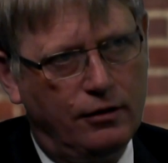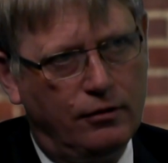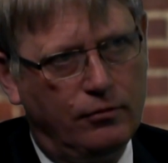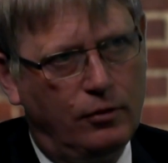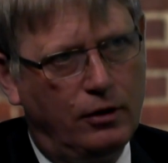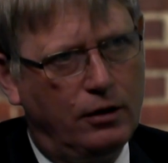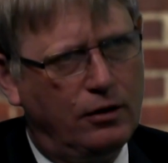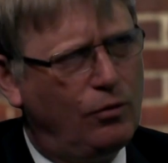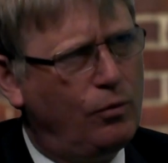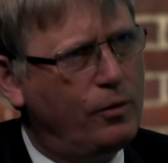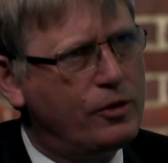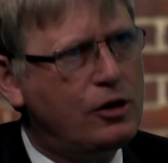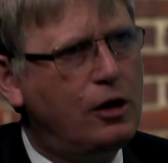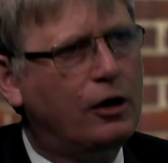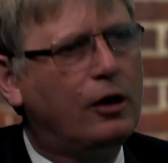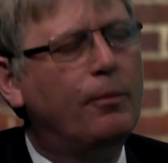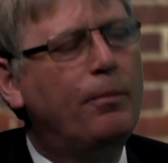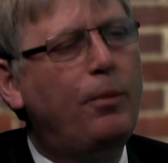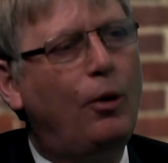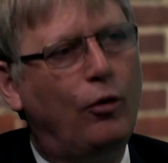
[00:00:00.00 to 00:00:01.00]
almost
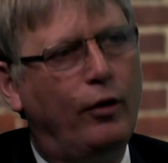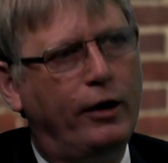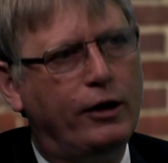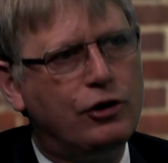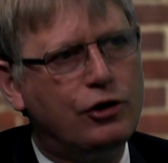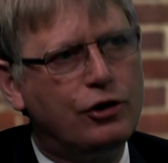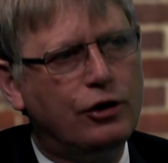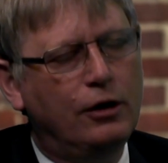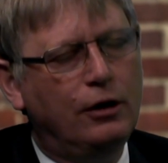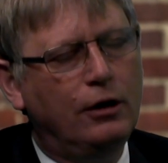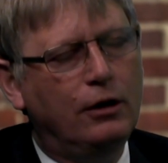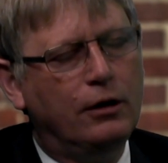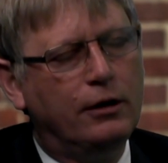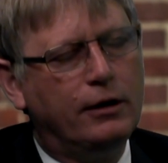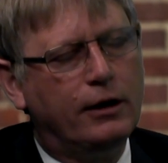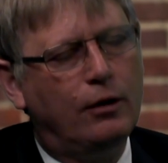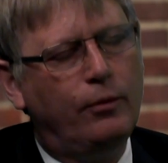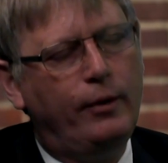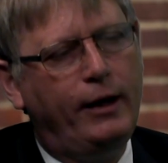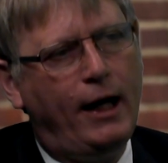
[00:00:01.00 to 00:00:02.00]
like a porridge.
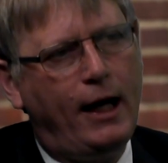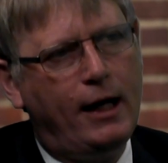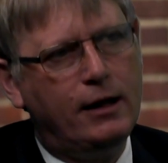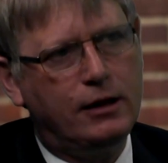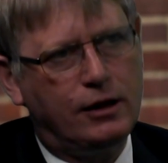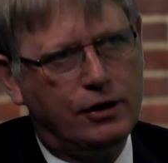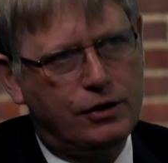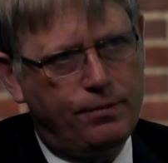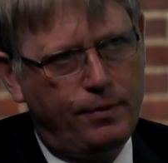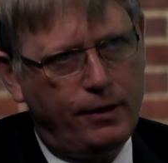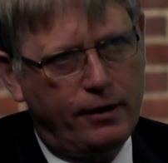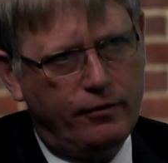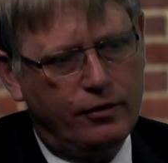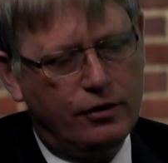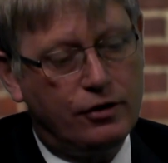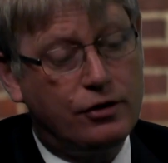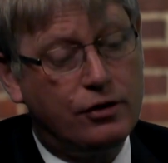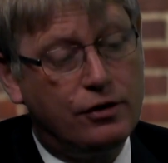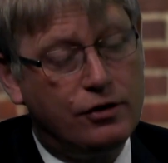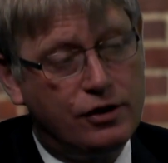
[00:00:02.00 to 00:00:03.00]
Now, we had
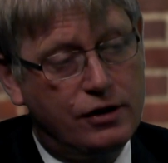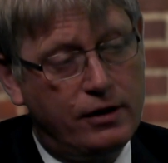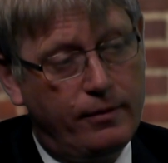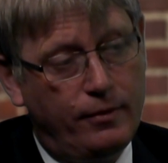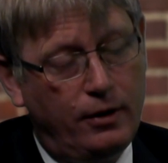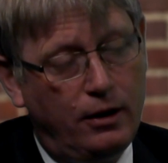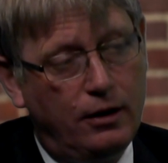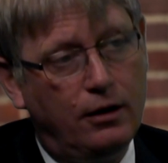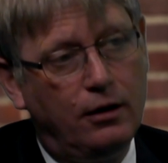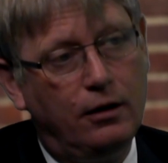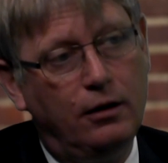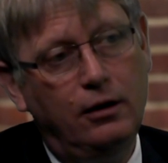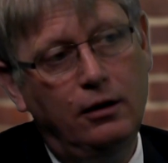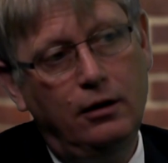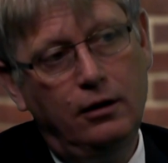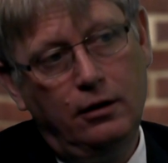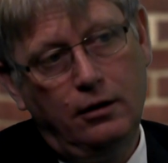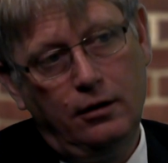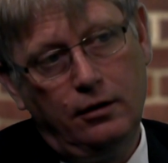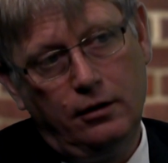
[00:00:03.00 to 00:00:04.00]
experienced similar
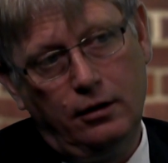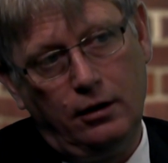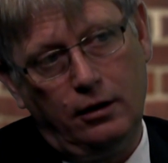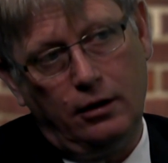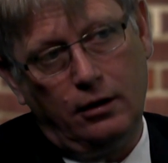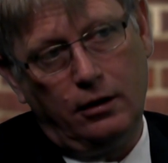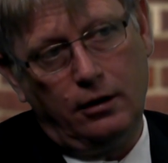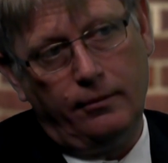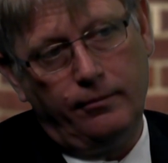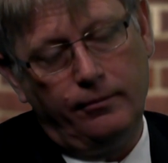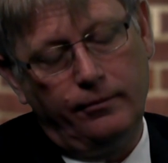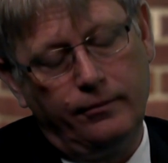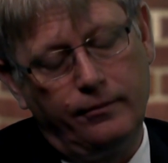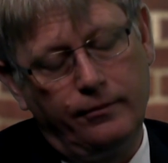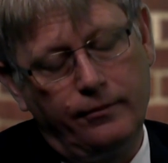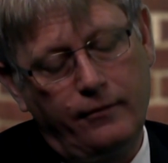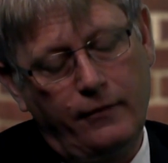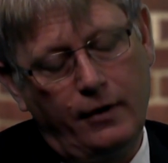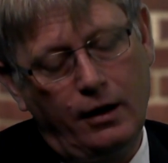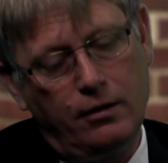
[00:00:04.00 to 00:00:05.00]

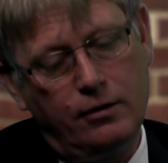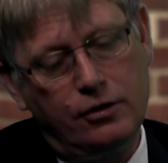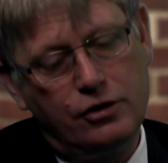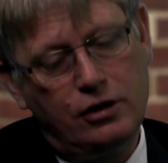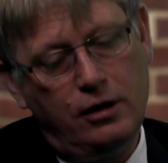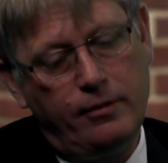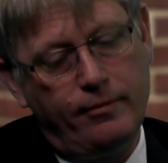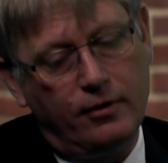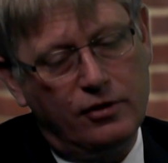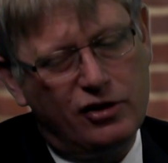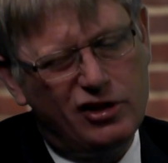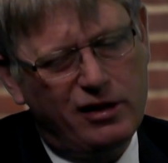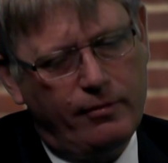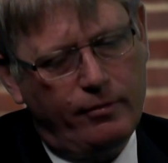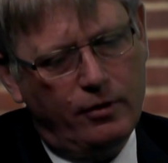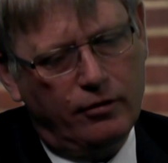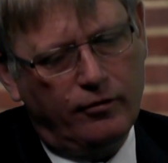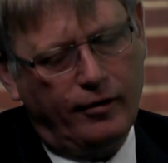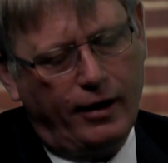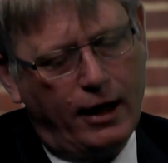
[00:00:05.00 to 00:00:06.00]

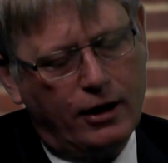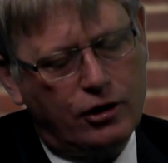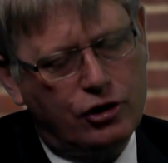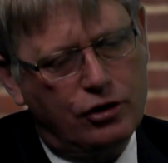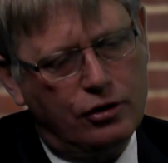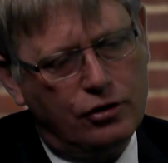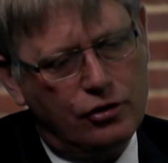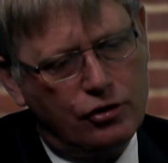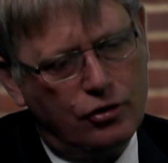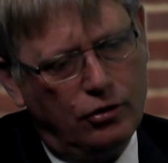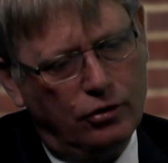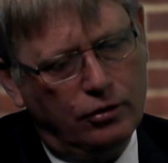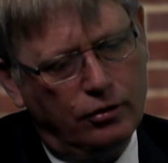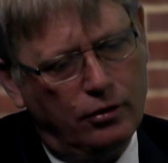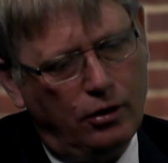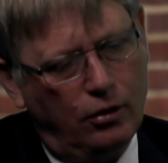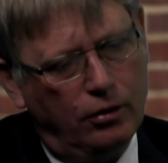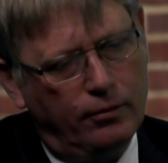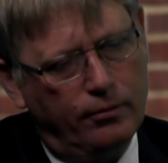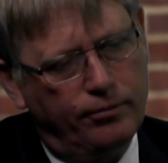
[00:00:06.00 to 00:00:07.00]
reactions
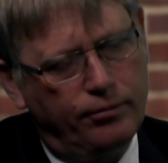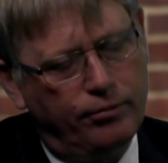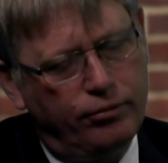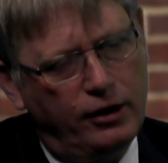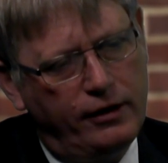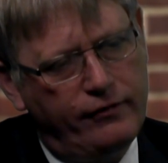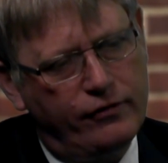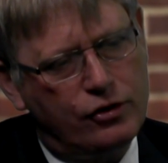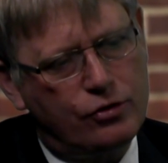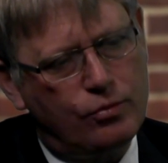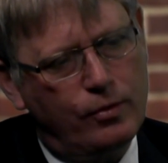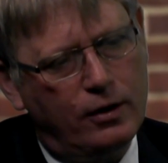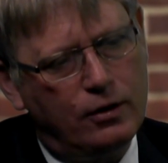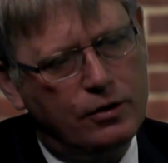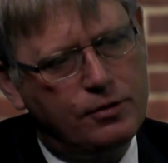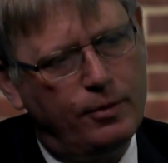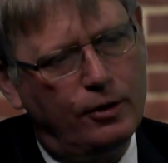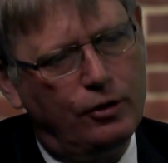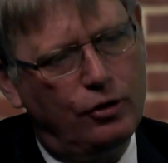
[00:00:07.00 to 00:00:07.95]
on previous wells, but